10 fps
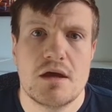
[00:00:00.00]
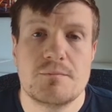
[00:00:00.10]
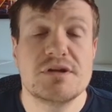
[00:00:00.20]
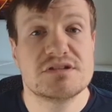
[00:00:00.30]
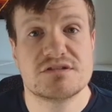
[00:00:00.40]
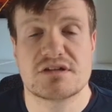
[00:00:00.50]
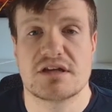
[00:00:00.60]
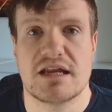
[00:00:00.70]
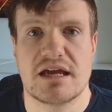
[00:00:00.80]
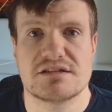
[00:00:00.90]
Built into
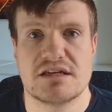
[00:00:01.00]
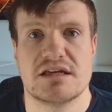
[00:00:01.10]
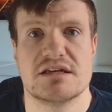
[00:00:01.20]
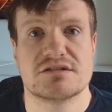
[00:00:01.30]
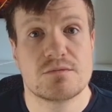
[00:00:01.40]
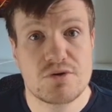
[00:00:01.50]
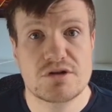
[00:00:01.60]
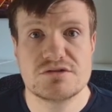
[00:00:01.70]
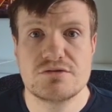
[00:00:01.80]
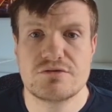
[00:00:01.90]
Connect is
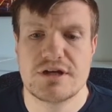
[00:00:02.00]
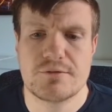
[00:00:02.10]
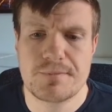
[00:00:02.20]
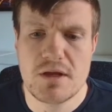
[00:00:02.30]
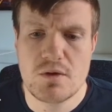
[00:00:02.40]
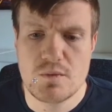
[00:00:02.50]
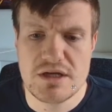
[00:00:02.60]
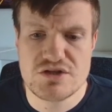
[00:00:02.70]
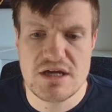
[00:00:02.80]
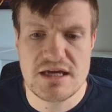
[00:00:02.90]
Proctorio,
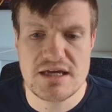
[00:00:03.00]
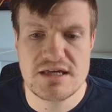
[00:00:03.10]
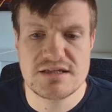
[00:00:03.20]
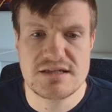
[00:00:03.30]
which is